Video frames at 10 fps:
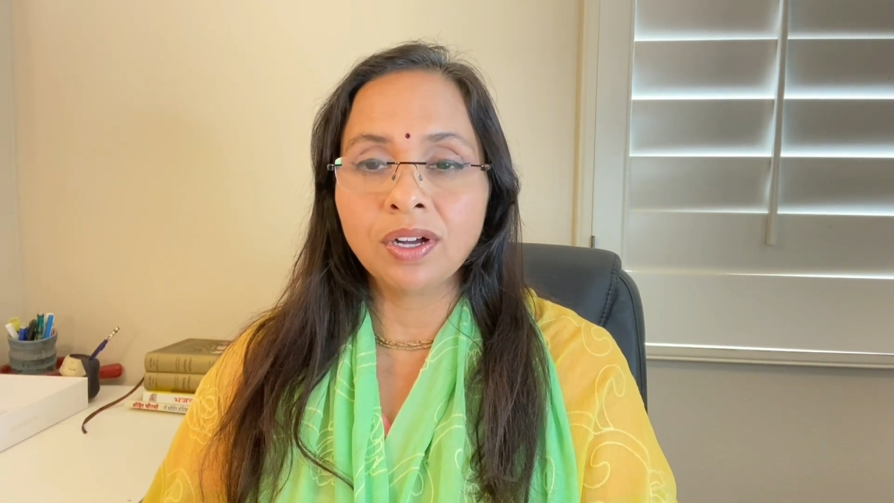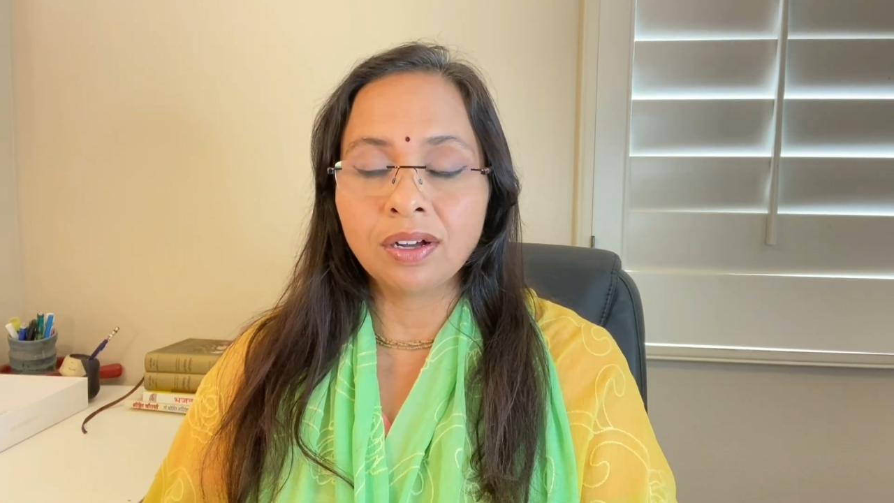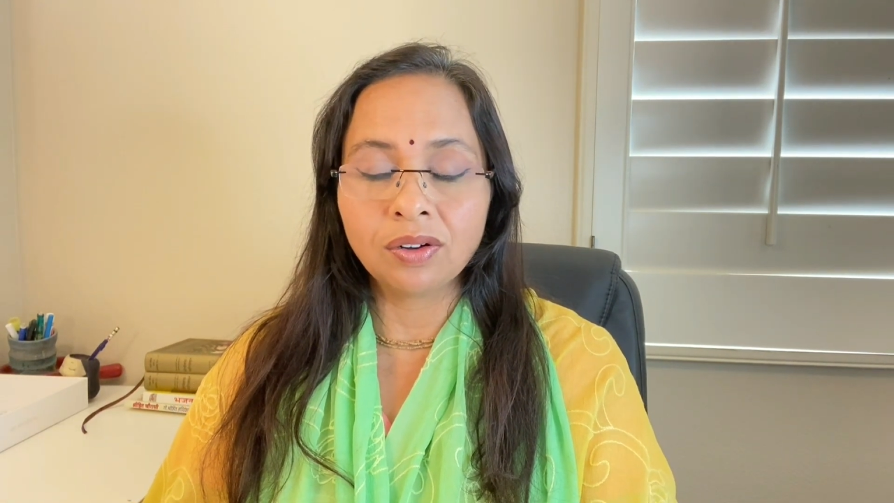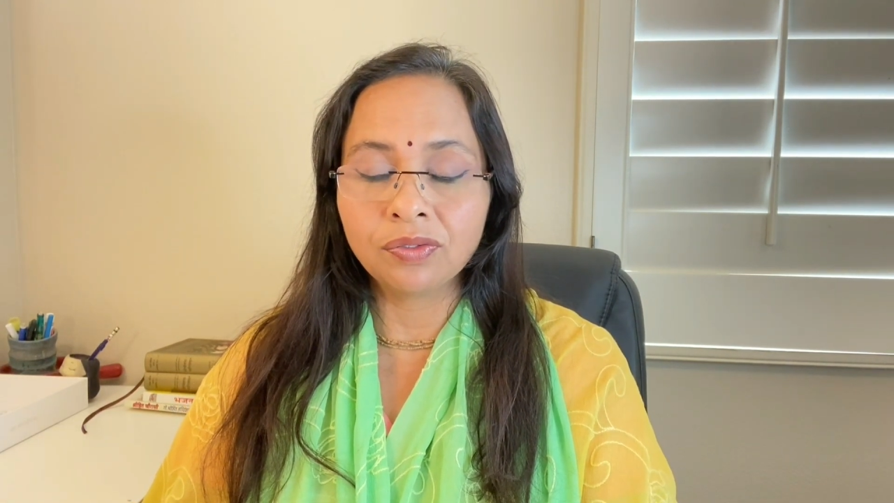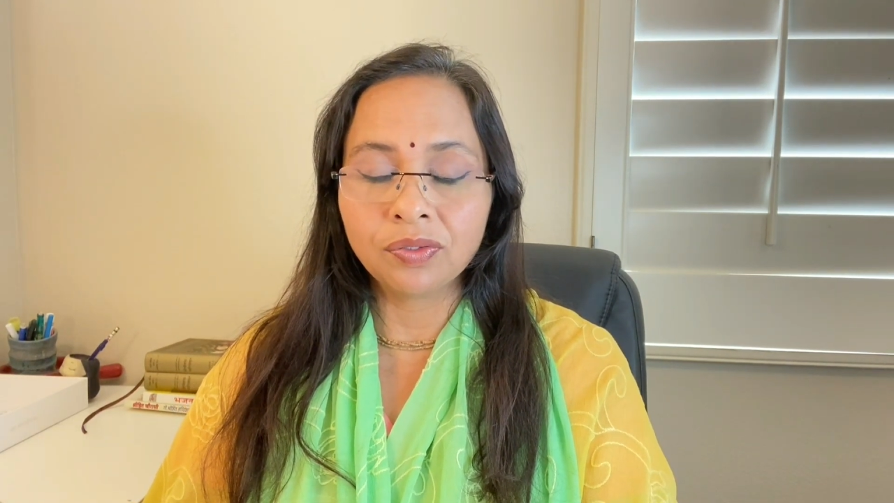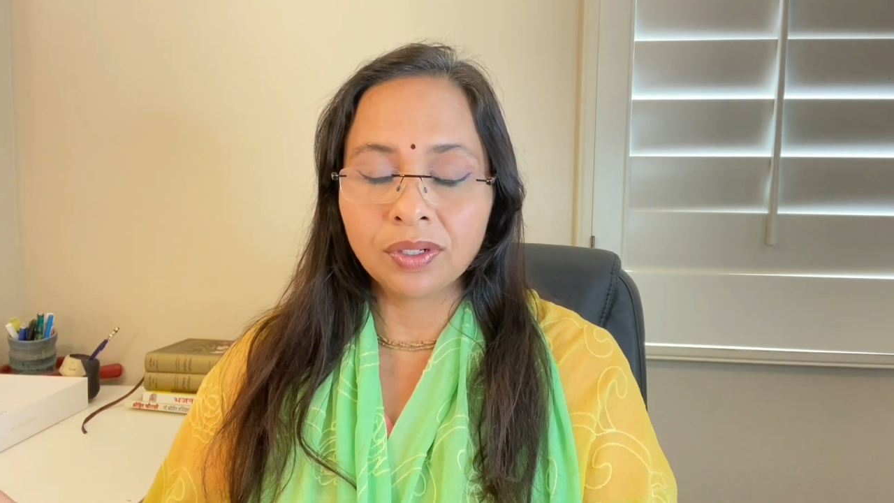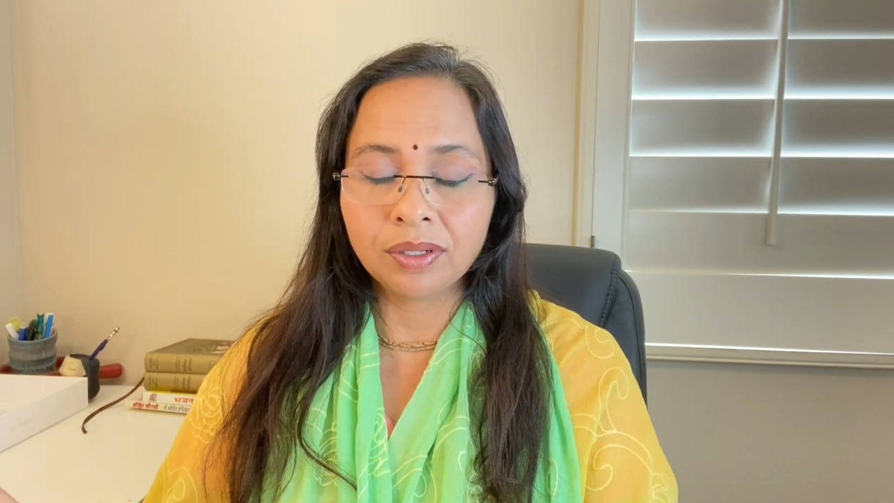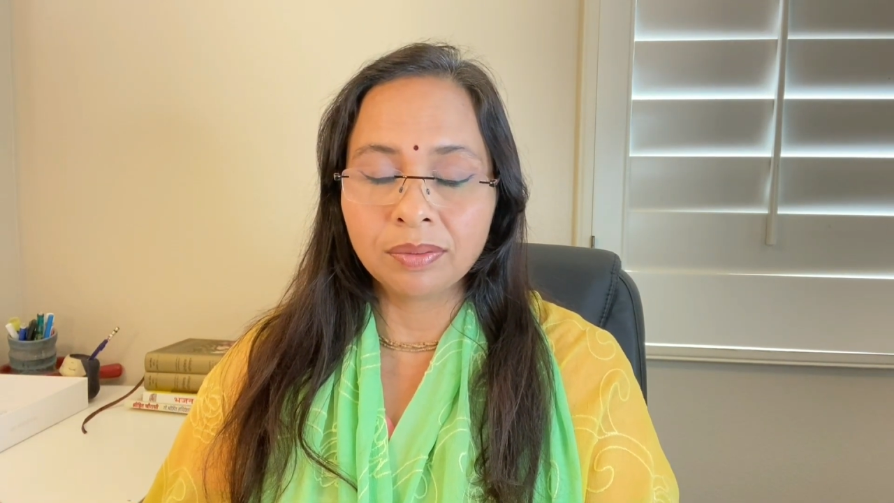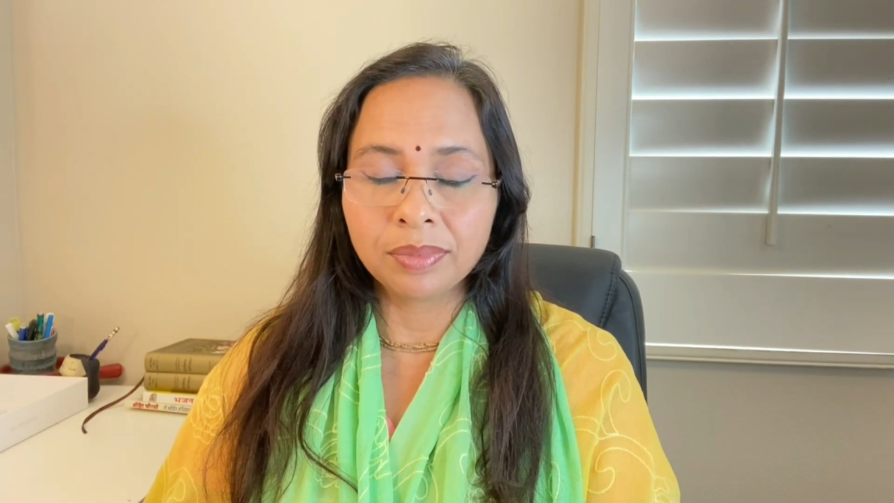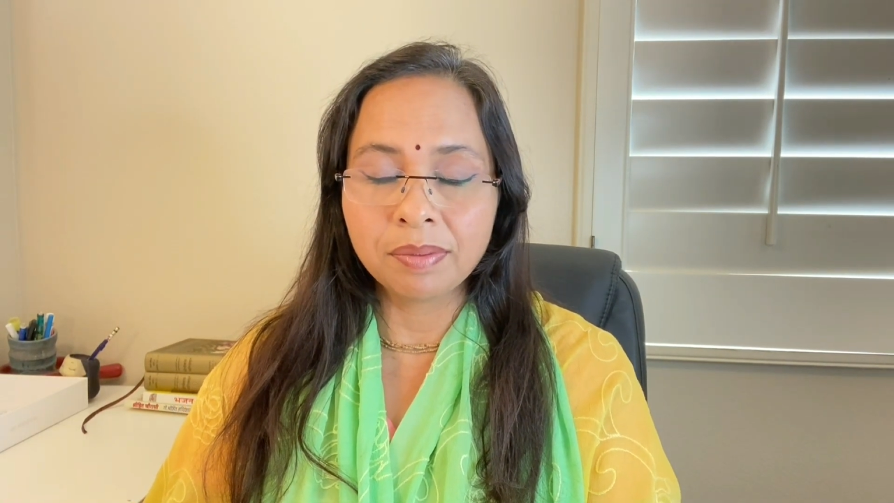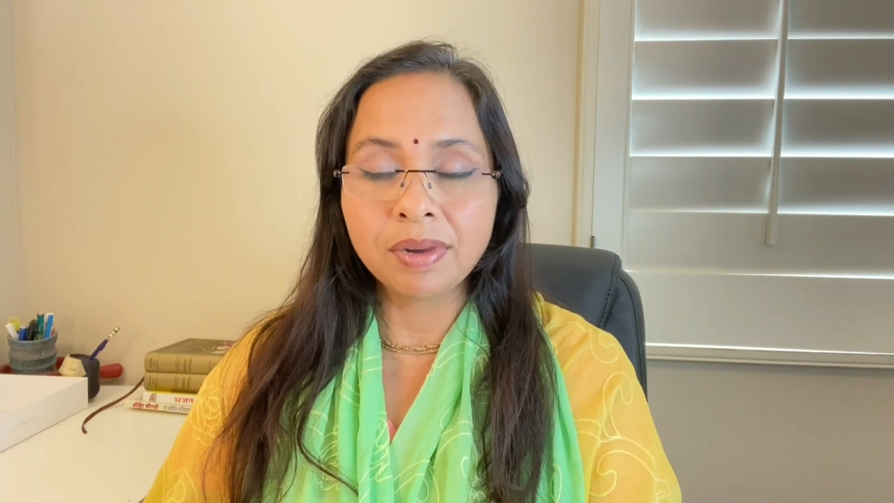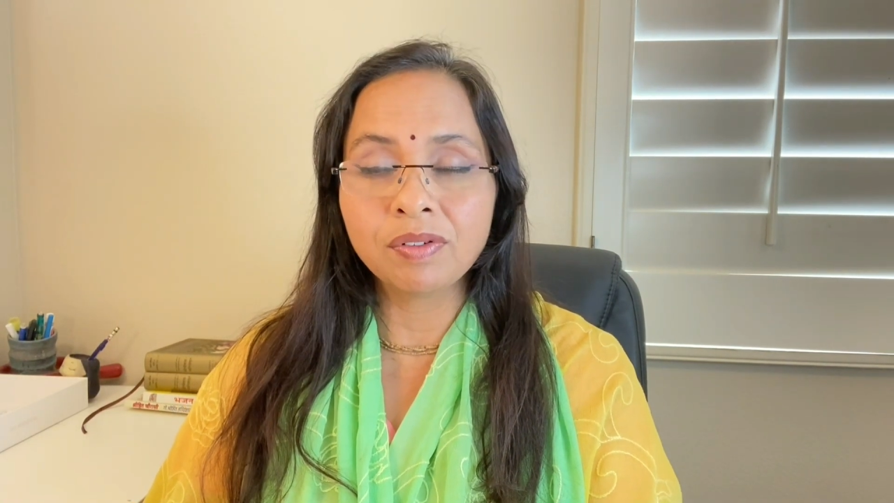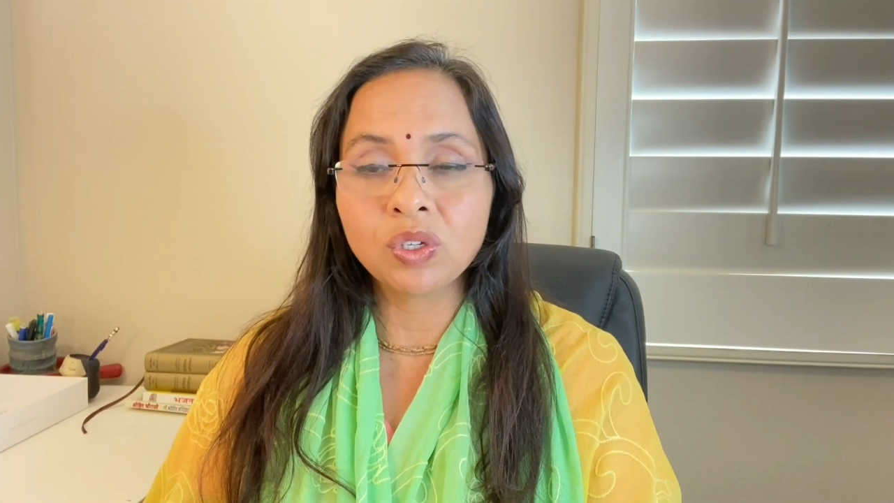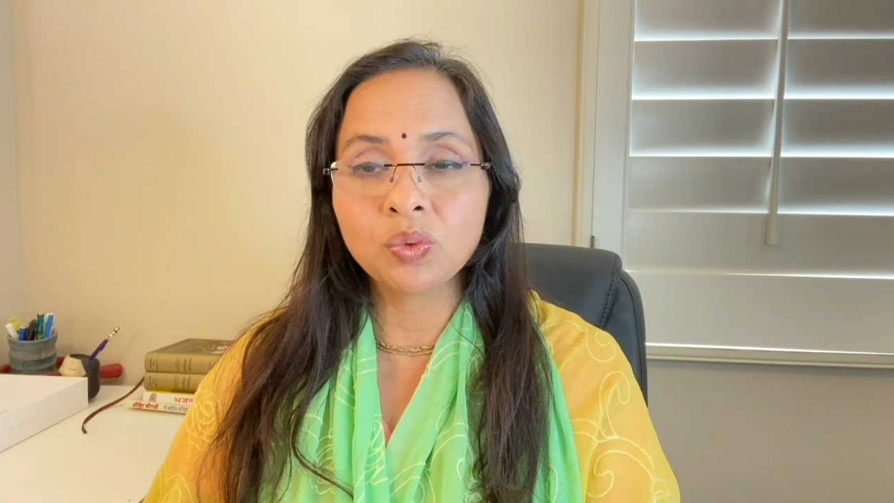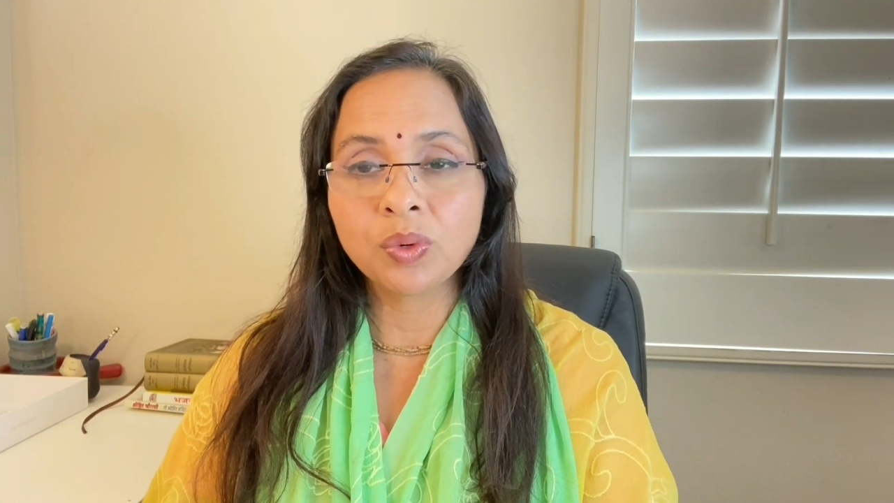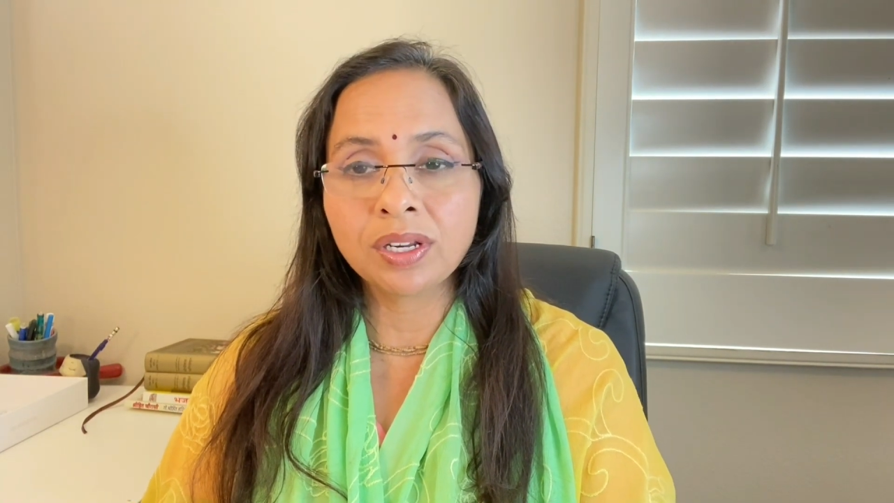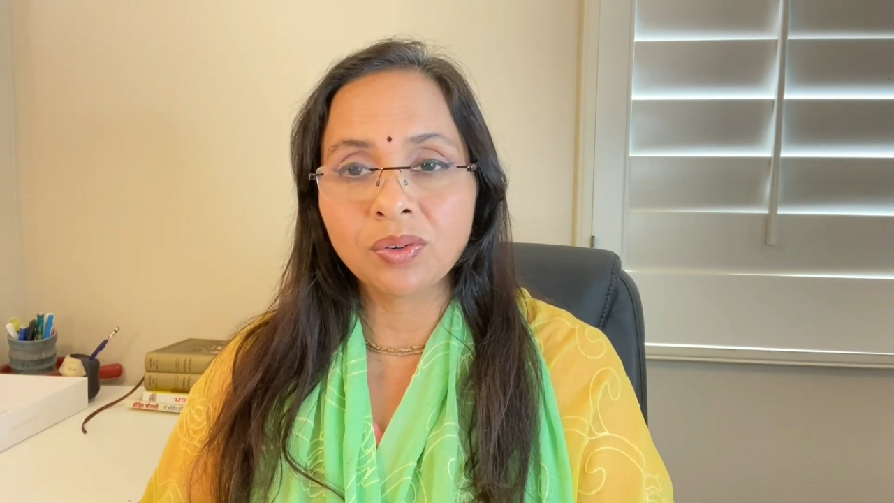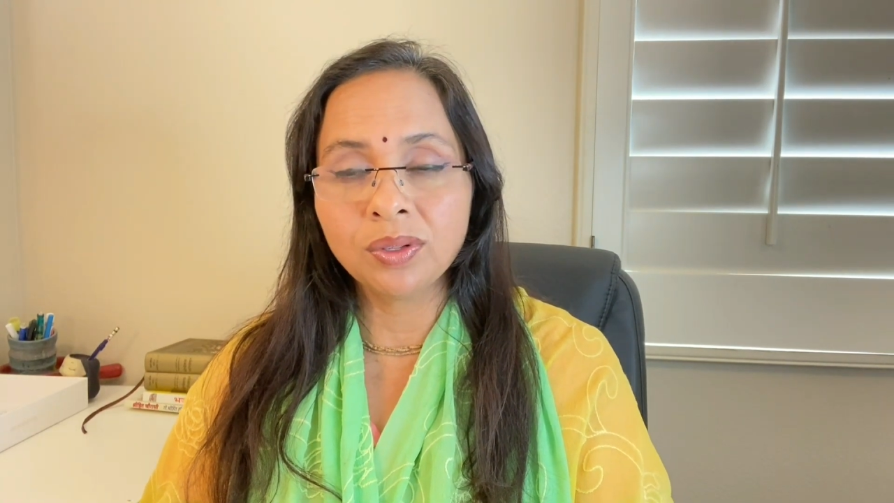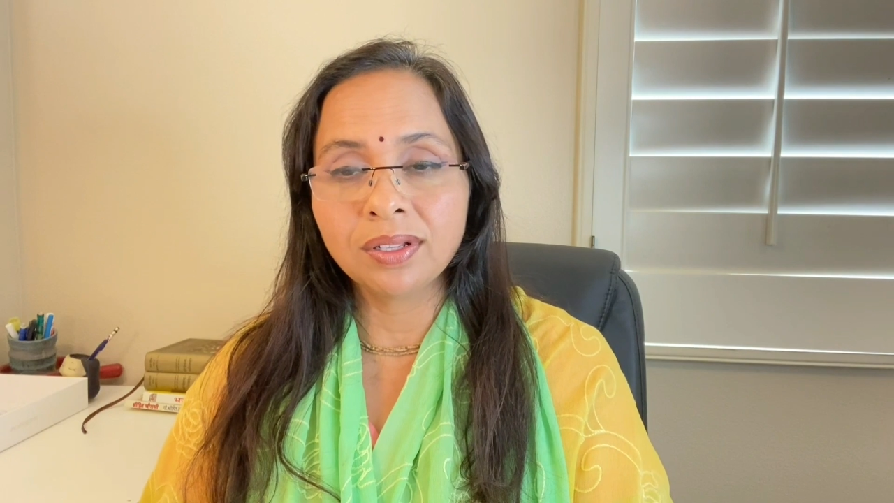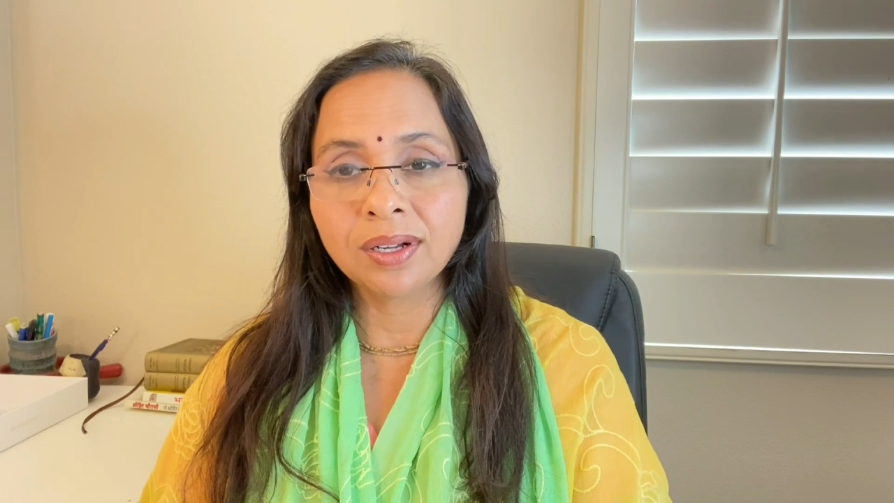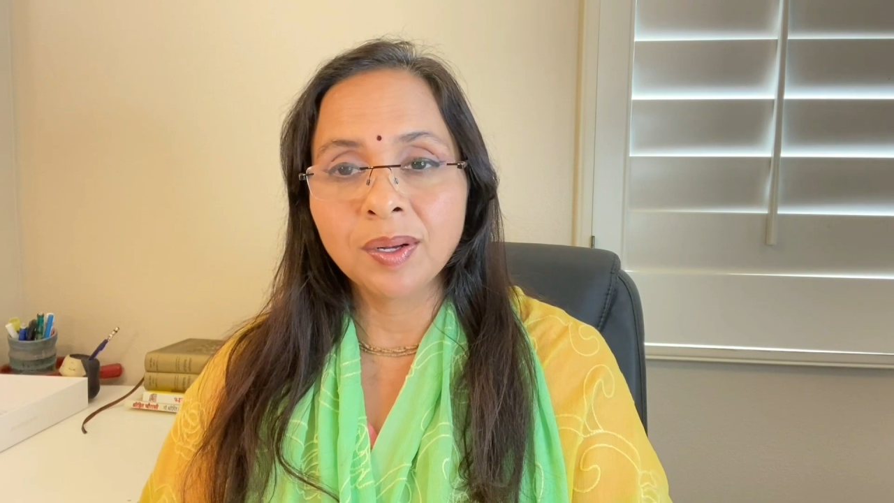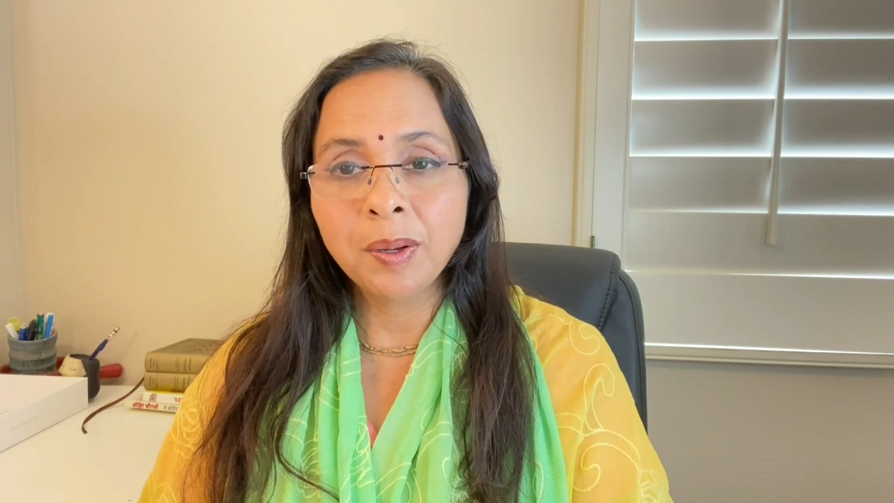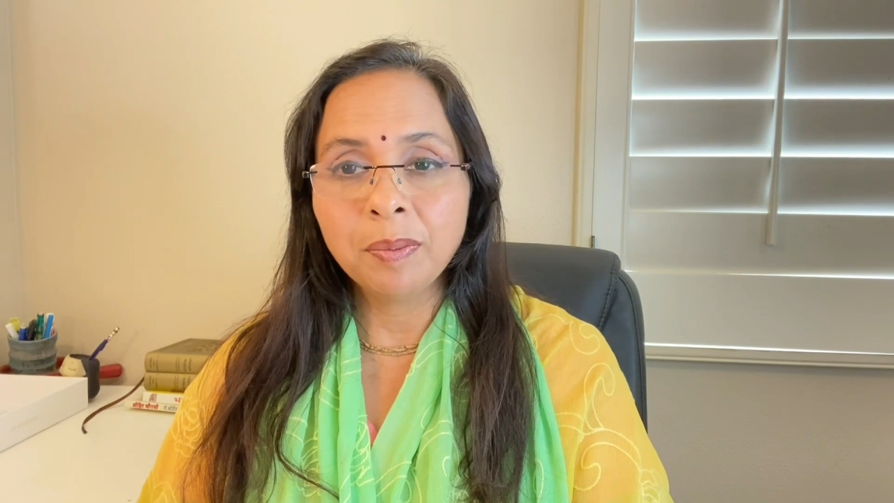of Brahma, Vishnu and Rudra,